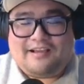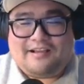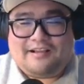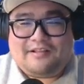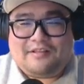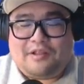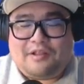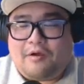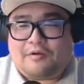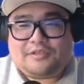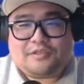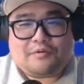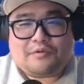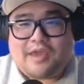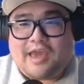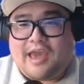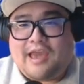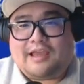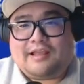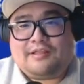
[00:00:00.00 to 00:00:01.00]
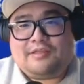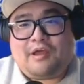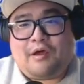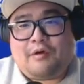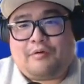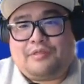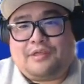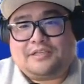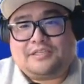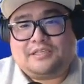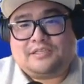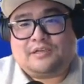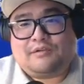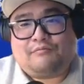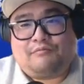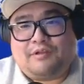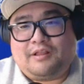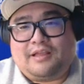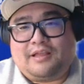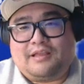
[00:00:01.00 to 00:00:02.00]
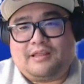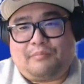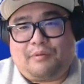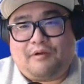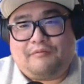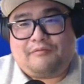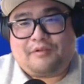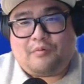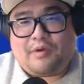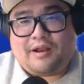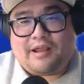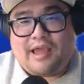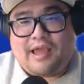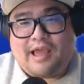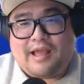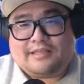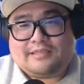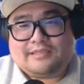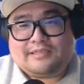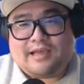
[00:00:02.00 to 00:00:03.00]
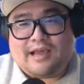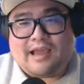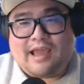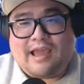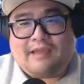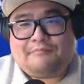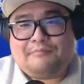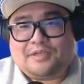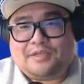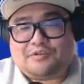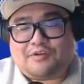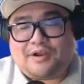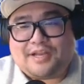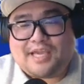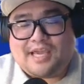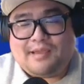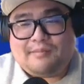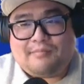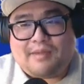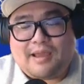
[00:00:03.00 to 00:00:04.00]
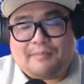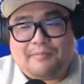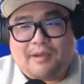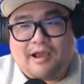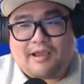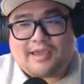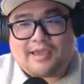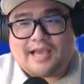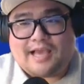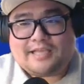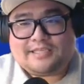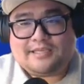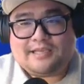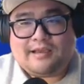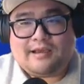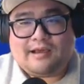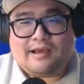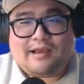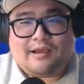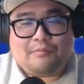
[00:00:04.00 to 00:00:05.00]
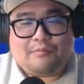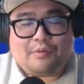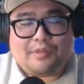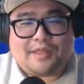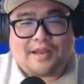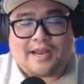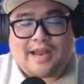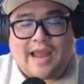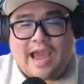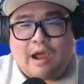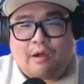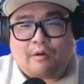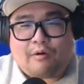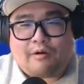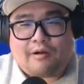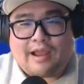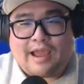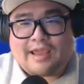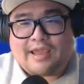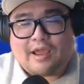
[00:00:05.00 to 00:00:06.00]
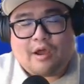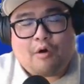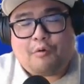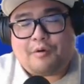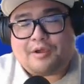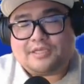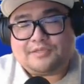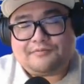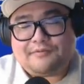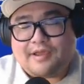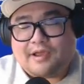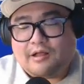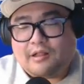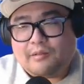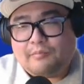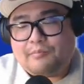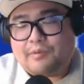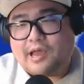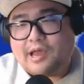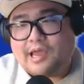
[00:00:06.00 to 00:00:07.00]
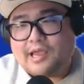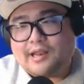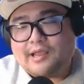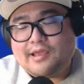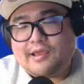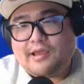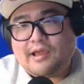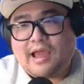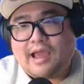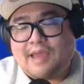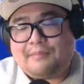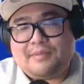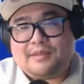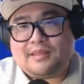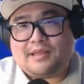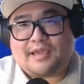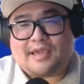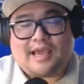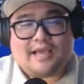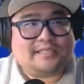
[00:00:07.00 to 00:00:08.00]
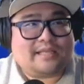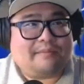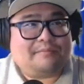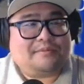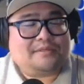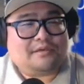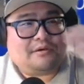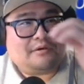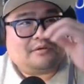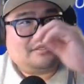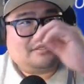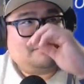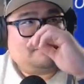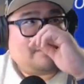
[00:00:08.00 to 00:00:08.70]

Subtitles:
No, it's okay. No, this is really the perfect way to end. I've been trying to keep my podcast within an hour. I always fail, but I mean the guest episodes.